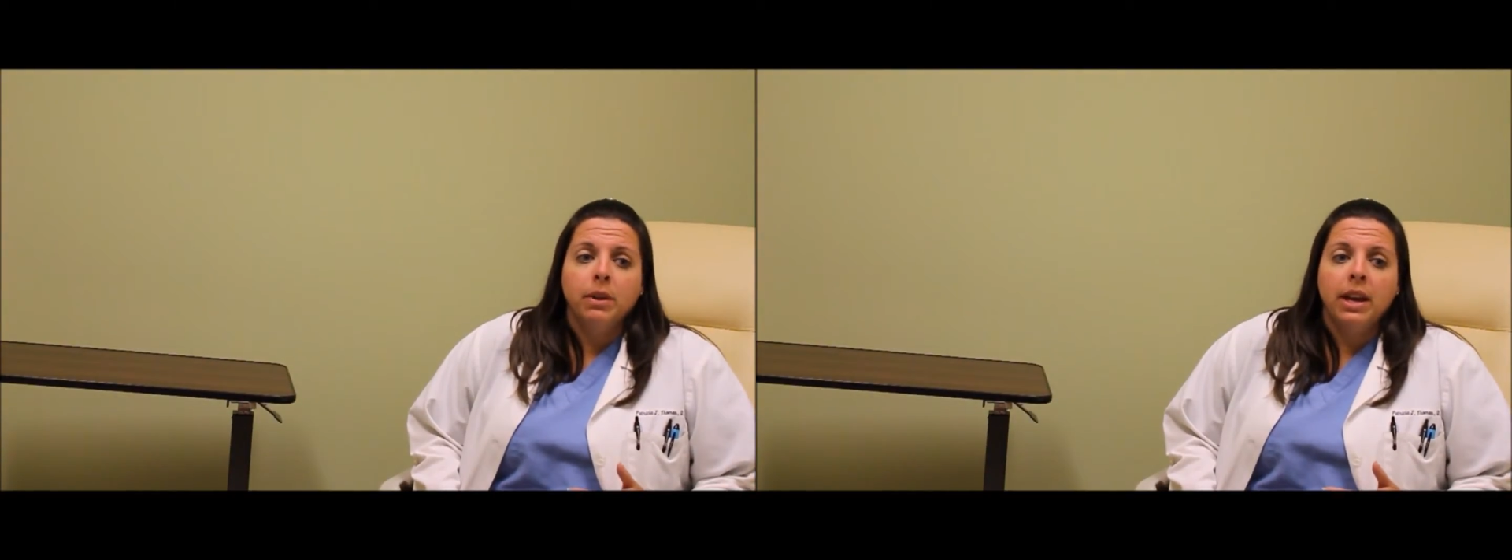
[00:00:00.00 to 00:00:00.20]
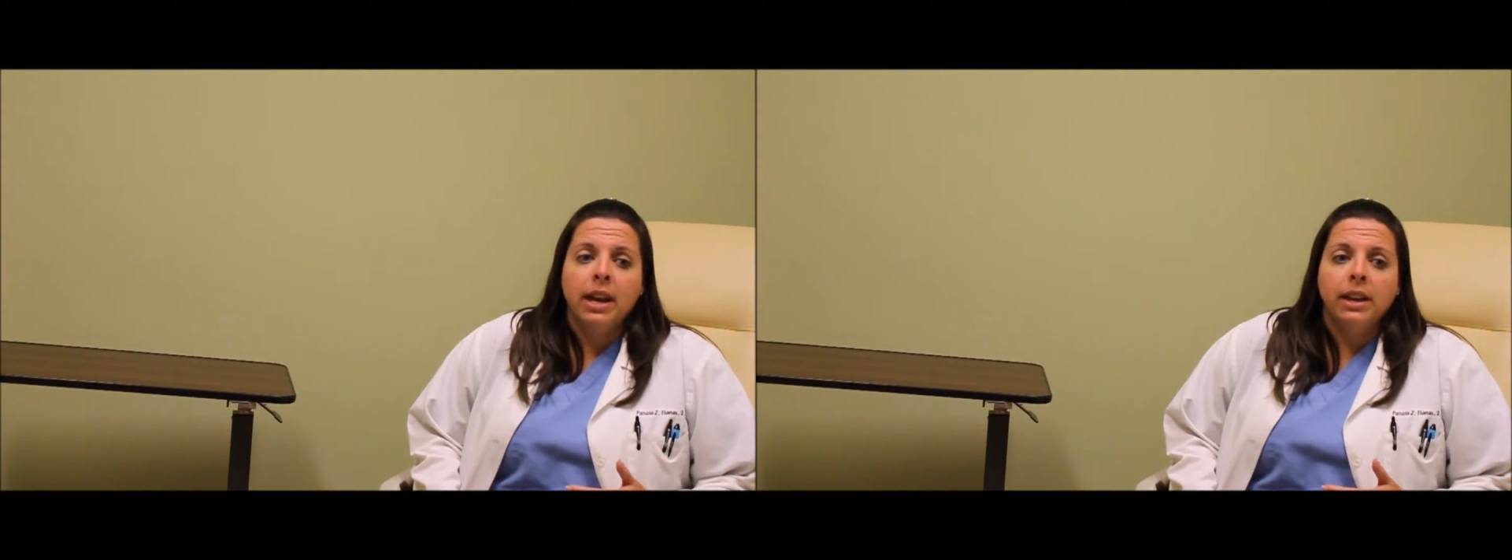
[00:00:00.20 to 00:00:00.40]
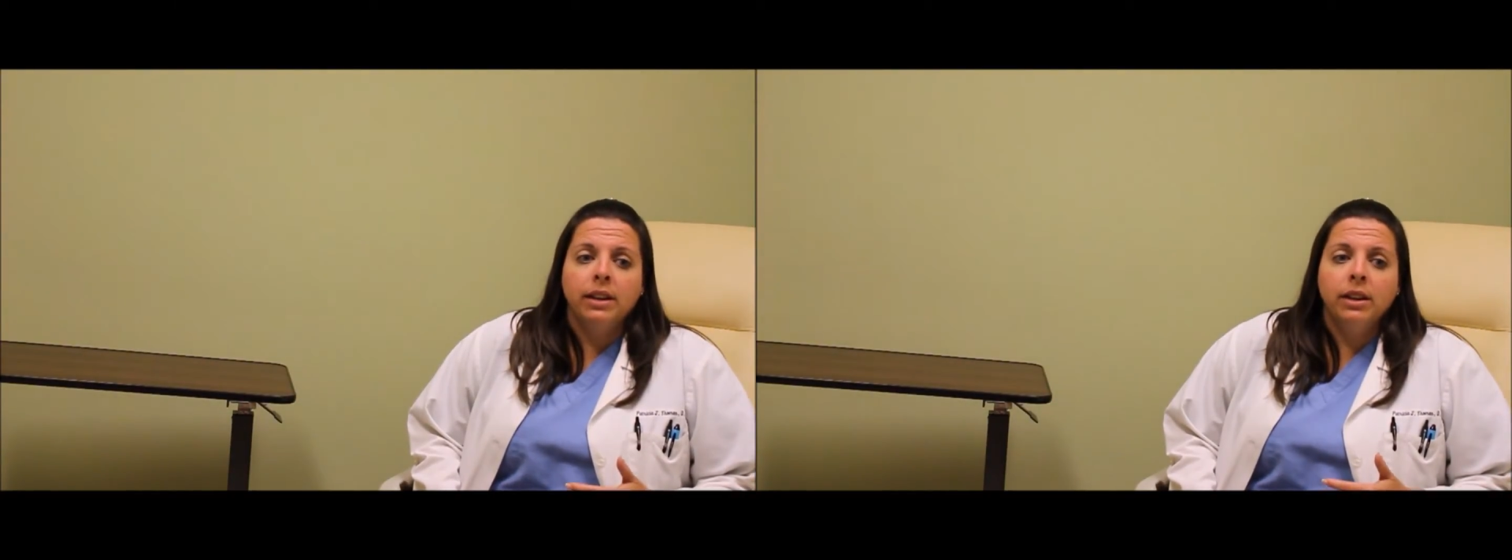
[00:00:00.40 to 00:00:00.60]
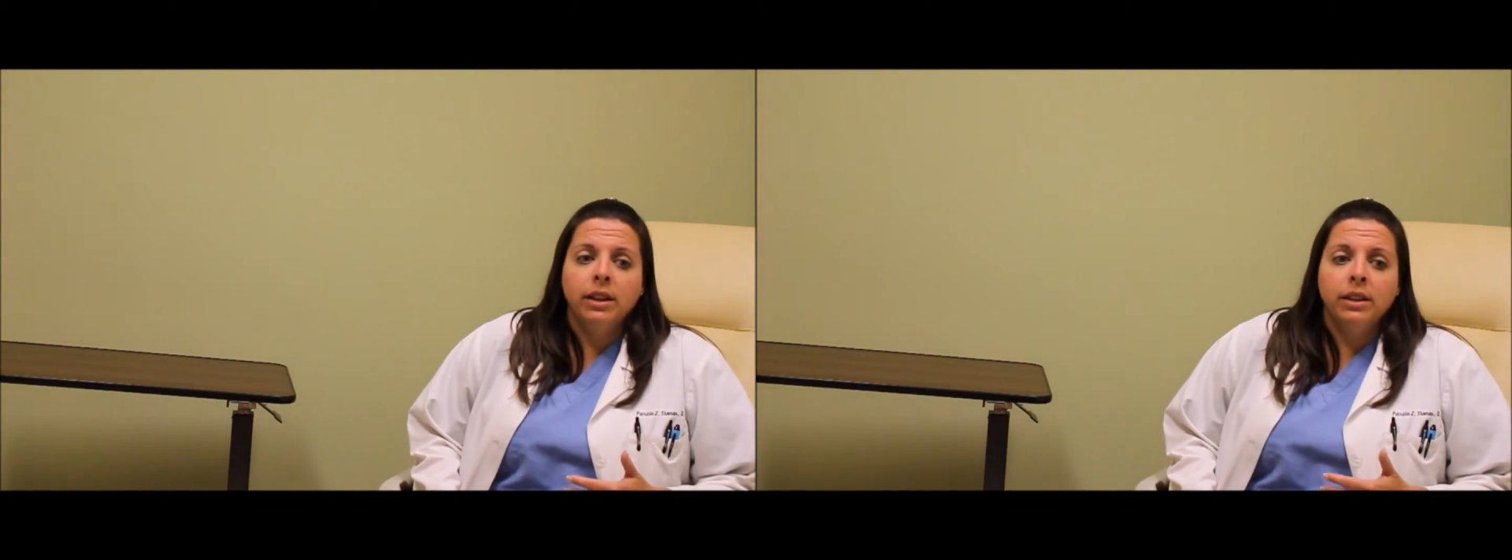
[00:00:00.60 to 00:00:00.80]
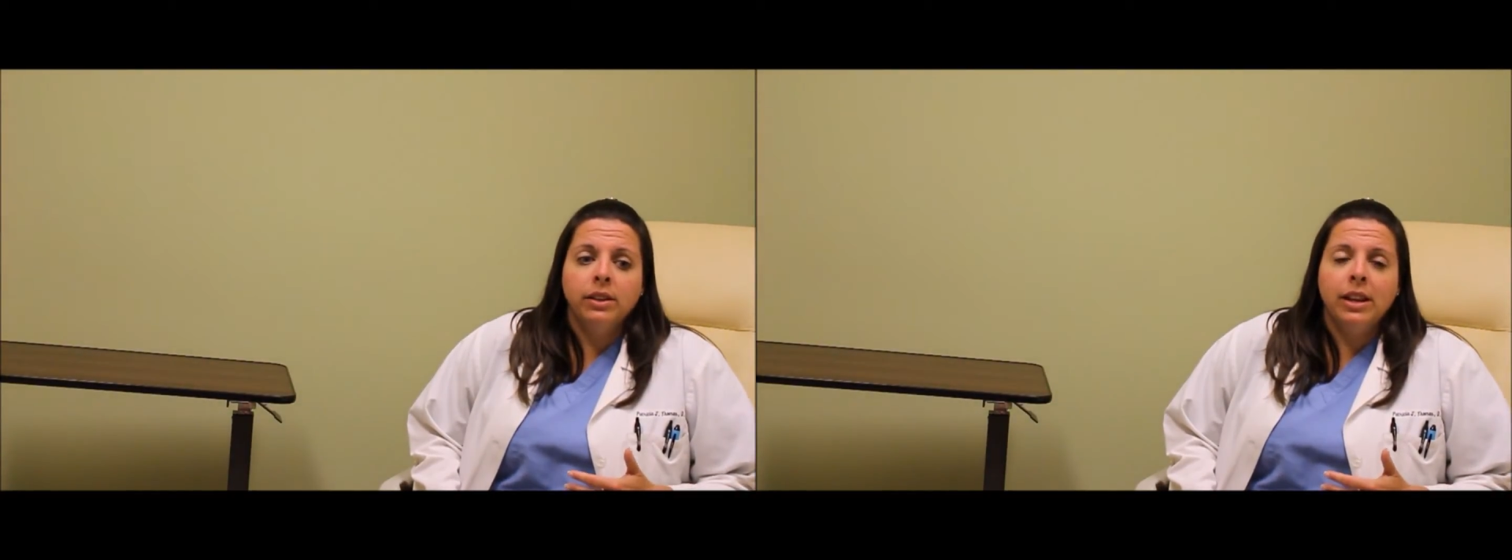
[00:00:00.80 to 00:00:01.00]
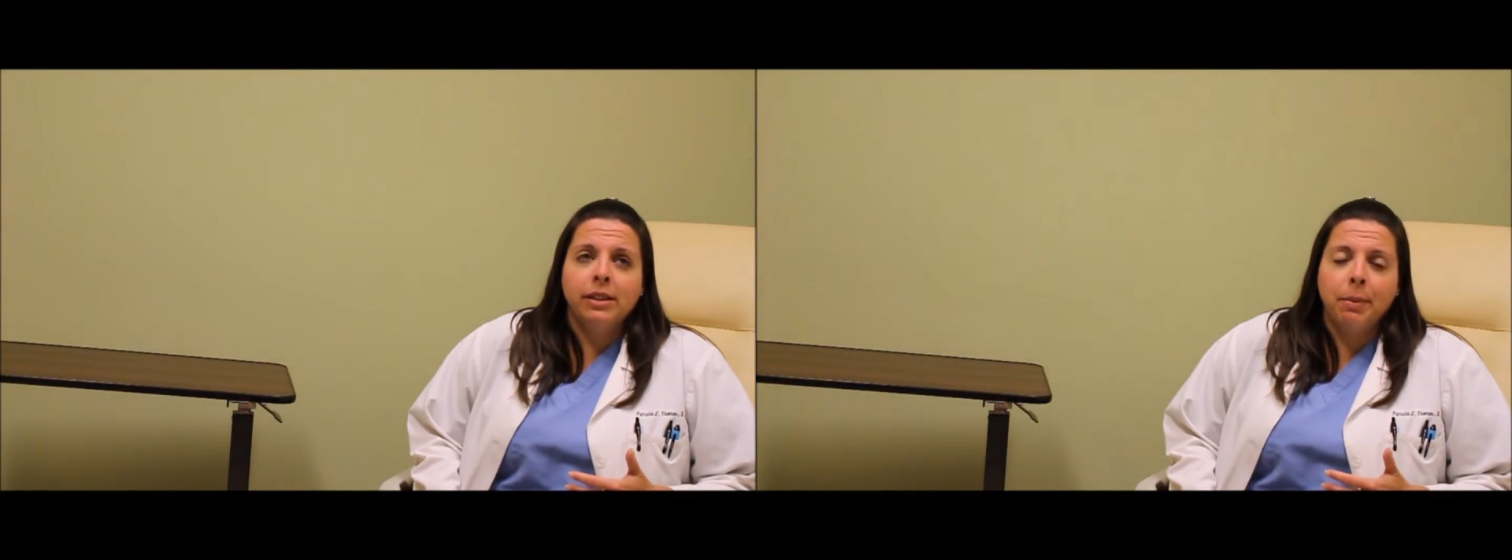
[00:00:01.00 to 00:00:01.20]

it's